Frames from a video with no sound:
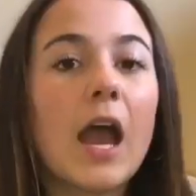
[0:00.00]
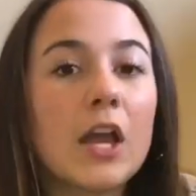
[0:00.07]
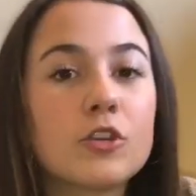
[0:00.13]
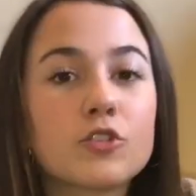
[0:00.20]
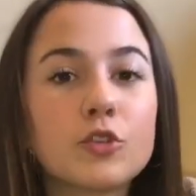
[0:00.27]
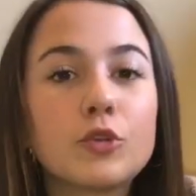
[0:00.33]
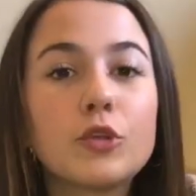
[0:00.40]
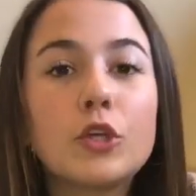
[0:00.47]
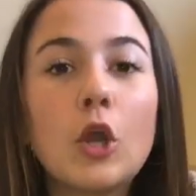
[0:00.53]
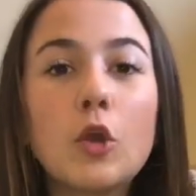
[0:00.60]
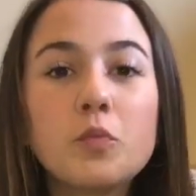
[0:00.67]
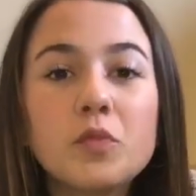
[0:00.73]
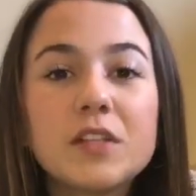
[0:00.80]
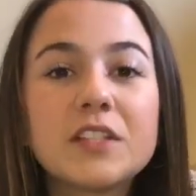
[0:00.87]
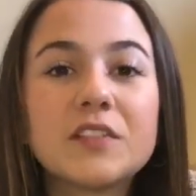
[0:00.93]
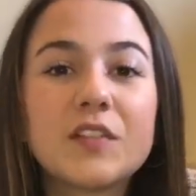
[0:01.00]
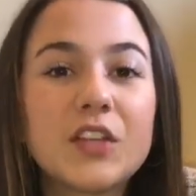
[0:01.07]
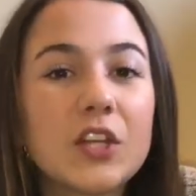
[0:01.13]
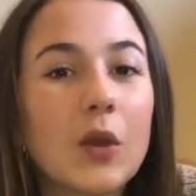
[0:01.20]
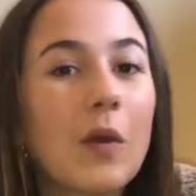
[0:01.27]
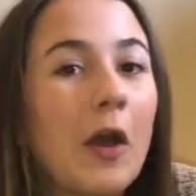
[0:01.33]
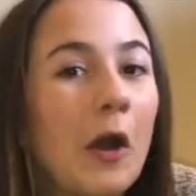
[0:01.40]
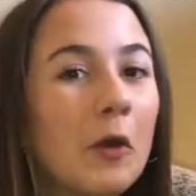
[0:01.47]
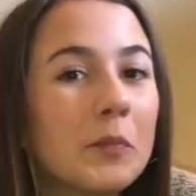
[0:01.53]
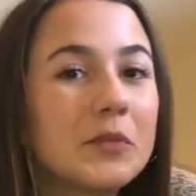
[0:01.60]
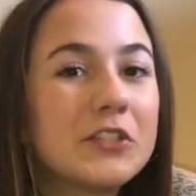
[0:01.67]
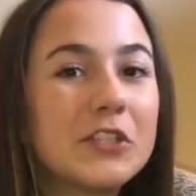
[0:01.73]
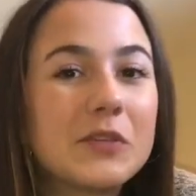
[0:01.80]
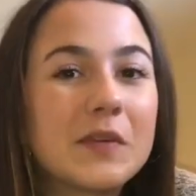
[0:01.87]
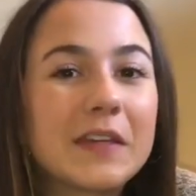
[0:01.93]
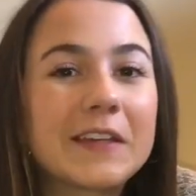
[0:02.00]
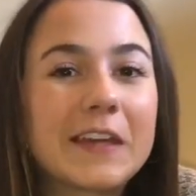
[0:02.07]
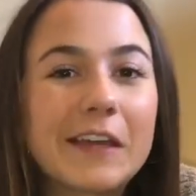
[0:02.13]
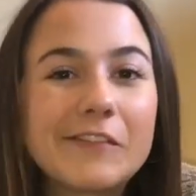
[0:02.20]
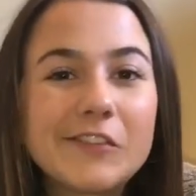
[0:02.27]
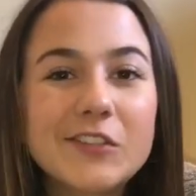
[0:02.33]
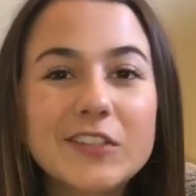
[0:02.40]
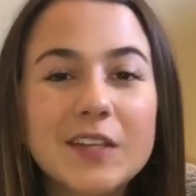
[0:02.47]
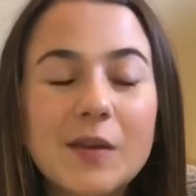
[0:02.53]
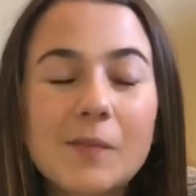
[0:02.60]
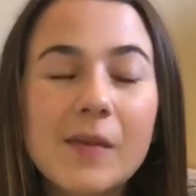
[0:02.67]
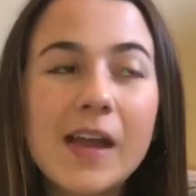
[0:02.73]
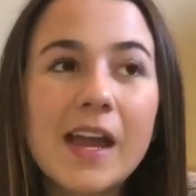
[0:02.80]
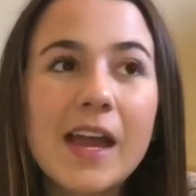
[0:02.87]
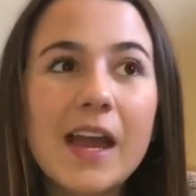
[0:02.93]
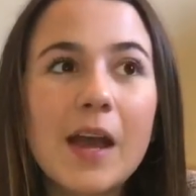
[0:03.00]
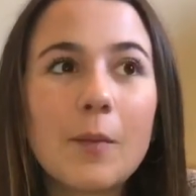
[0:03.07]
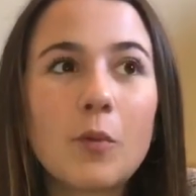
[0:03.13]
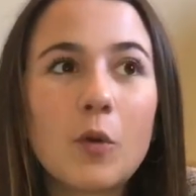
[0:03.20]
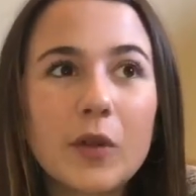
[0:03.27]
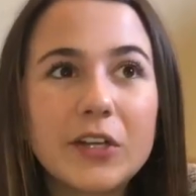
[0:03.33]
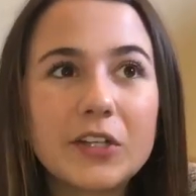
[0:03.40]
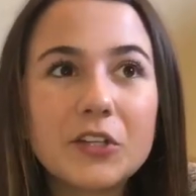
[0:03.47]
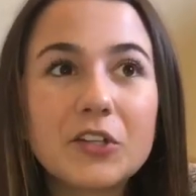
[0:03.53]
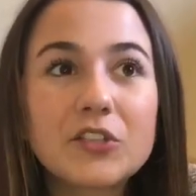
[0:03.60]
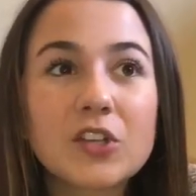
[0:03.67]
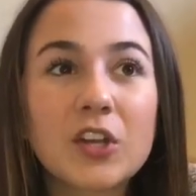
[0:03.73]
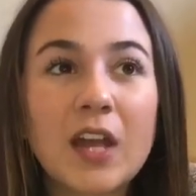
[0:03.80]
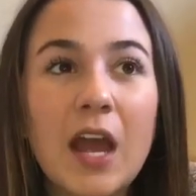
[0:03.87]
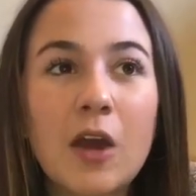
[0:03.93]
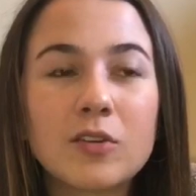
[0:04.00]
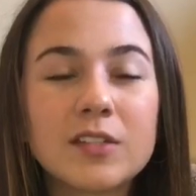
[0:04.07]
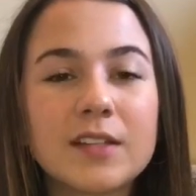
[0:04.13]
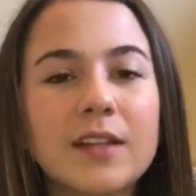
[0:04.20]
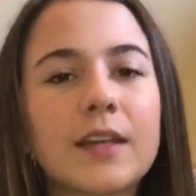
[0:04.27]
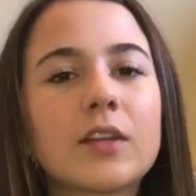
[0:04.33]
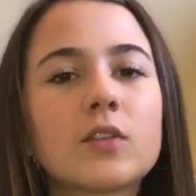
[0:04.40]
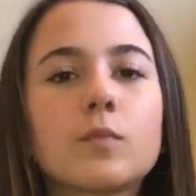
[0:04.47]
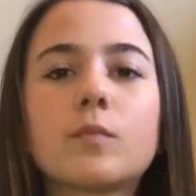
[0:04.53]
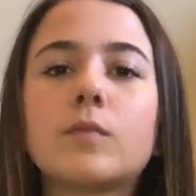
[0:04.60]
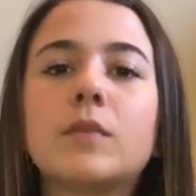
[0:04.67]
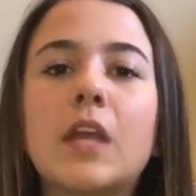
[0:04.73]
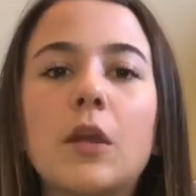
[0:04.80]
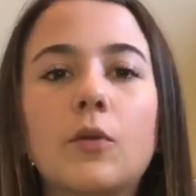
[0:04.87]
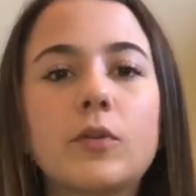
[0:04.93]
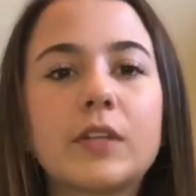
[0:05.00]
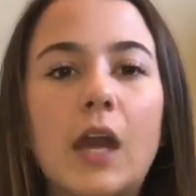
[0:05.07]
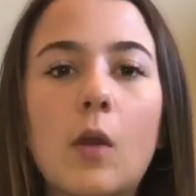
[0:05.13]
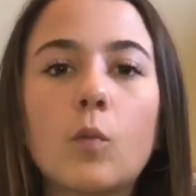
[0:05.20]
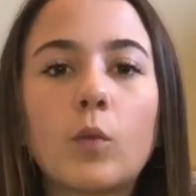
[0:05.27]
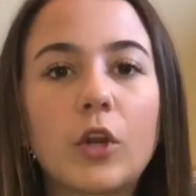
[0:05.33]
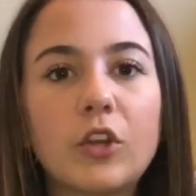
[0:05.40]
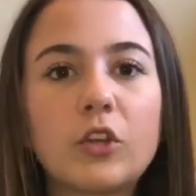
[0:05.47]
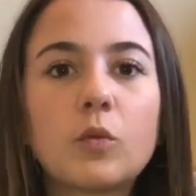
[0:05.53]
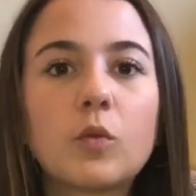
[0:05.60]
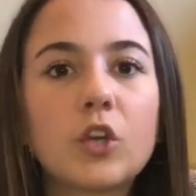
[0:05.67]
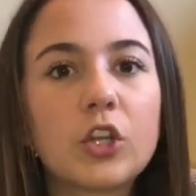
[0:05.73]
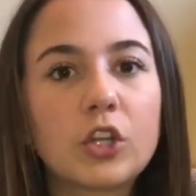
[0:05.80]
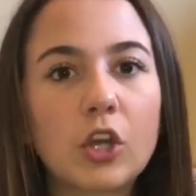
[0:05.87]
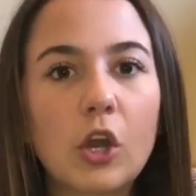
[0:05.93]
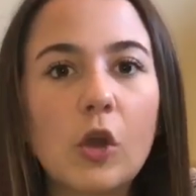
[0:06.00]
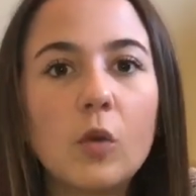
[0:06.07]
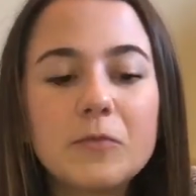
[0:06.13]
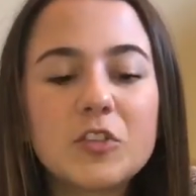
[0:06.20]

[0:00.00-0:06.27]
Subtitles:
I truly hope this video helped you and gave you some pointers on how to like narrow down where you want to go.